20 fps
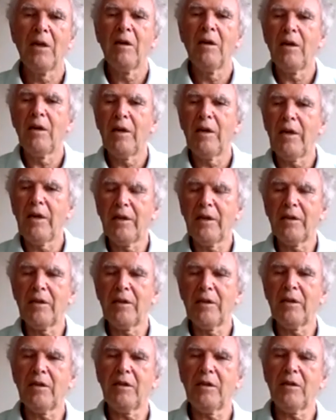
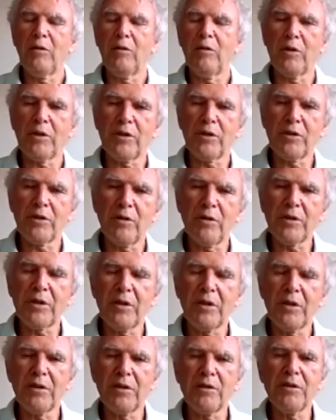And what is
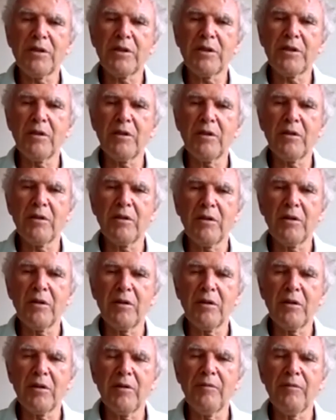also interesting,
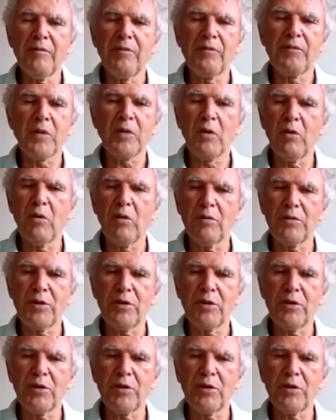what